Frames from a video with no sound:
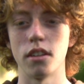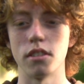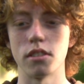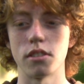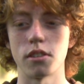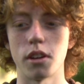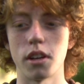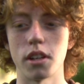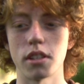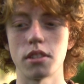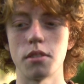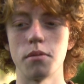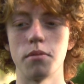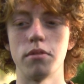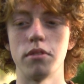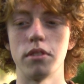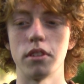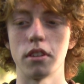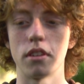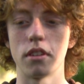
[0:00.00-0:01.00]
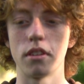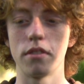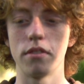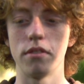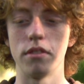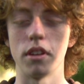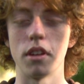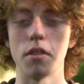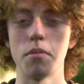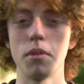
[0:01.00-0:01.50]
And so I asked him to
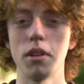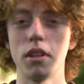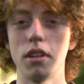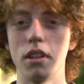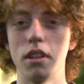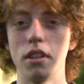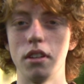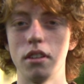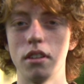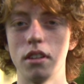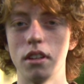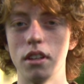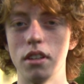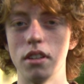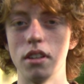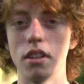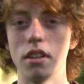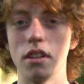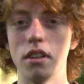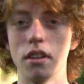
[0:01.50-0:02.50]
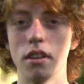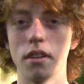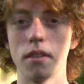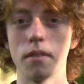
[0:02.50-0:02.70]
forgive me, and he did.